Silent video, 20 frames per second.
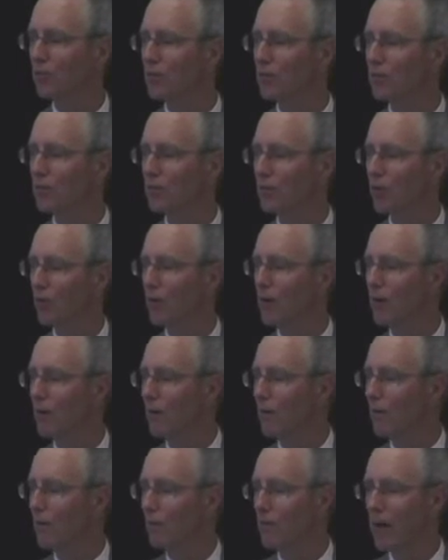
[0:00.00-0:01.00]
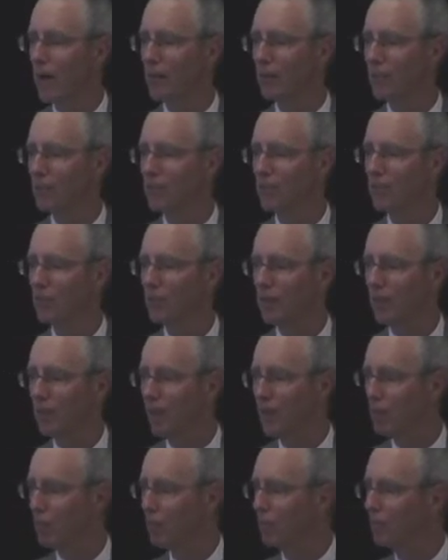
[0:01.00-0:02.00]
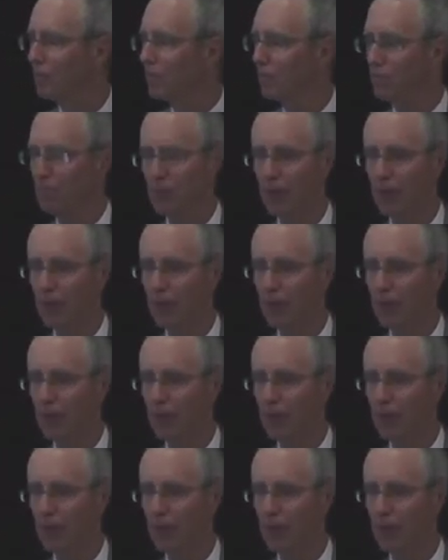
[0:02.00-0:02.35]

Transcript: there. So magnets need to be labeled.